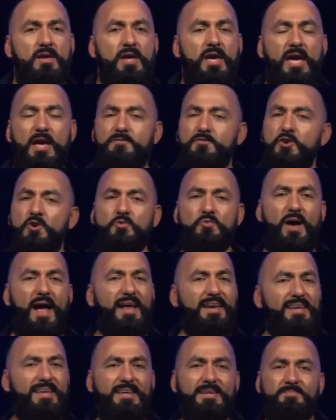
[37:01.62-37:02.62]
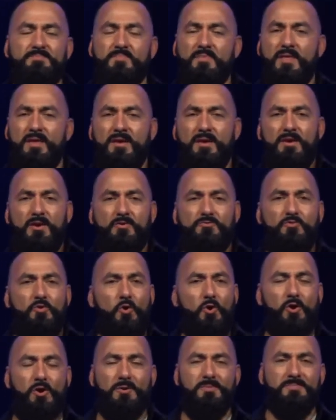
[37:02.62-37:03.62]
if you're ready
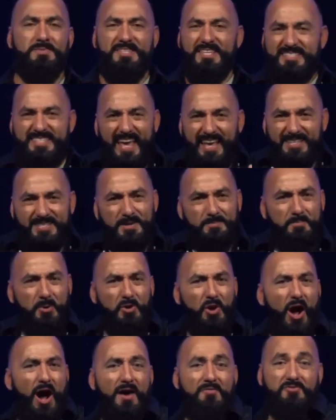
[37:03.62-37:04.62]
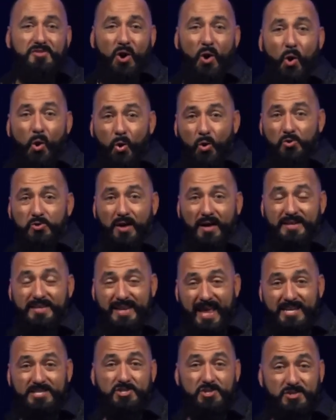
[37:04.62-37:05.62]
for to, t- to put off the old
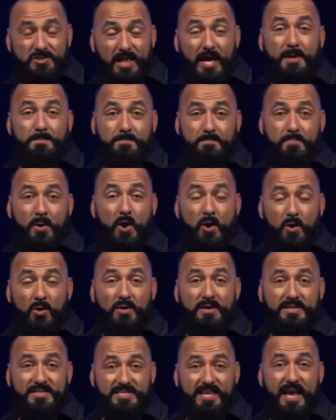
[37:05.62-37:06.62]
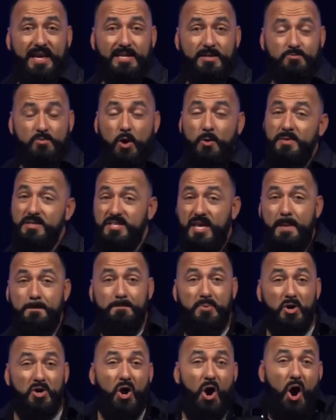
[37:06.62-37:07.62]
nature, like Paul is saying in Romans, and
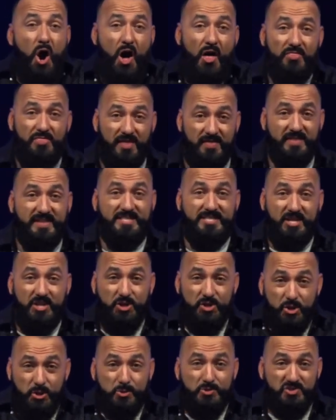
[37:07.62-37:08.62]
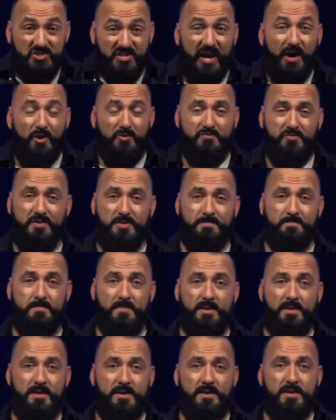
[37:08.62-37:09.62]
put on this new self
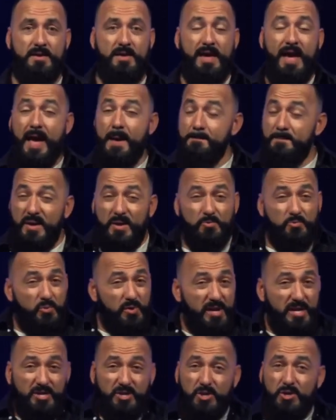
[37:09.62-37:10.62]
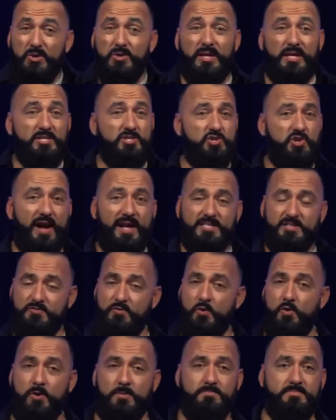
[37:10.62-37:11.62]
and be renewed and
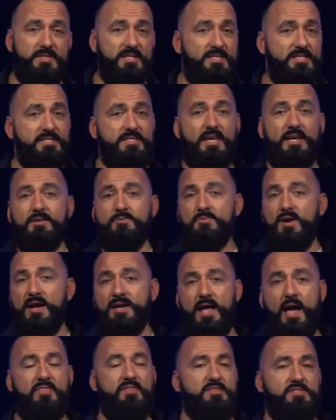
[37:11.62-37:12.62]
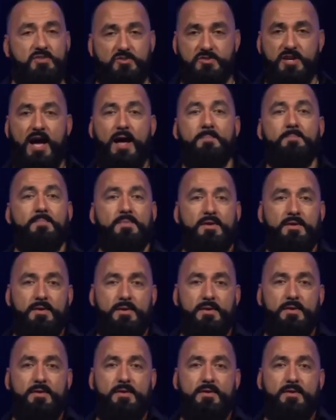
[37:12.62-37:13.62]
transformed, this is it right now. This is your time.
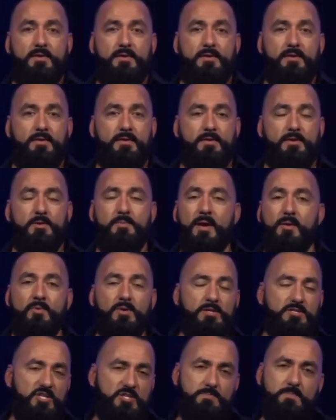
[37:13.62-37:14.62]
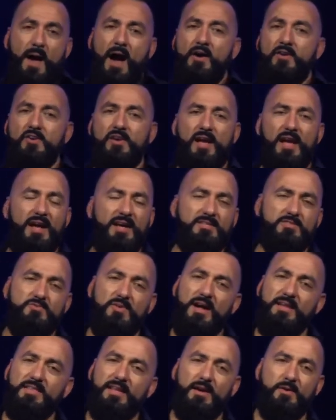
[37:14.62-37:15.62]
You may want to just bow your heads
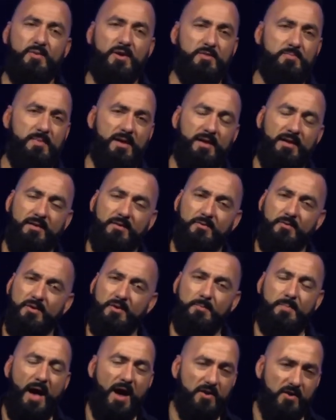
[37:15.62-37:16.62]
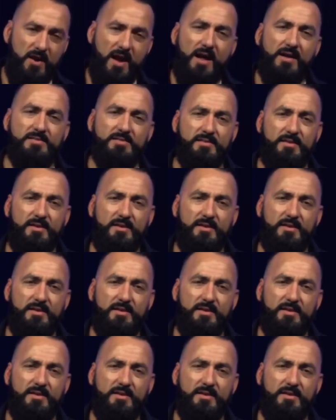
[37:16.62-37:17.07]
right there with me. Will you bow your head?